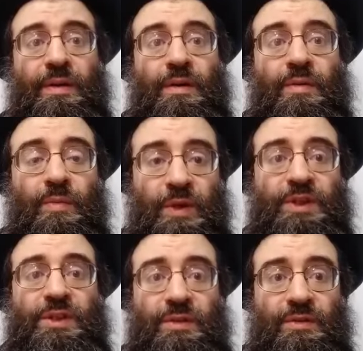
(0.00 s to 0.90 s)

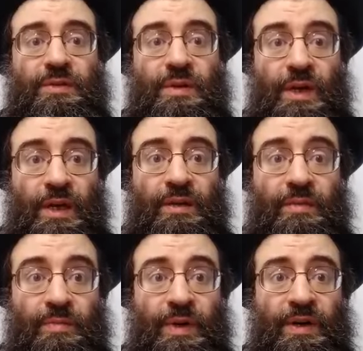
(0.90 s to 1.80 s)
which
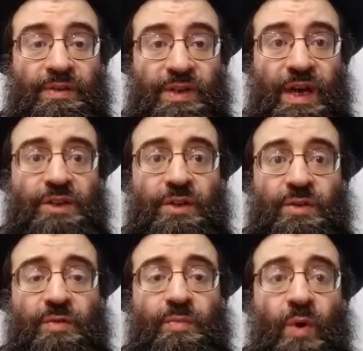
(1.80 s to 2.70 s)
in pronunciations
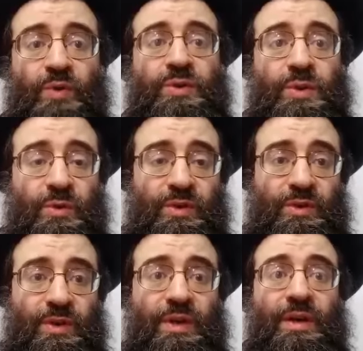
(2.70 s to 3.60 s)
of most Jews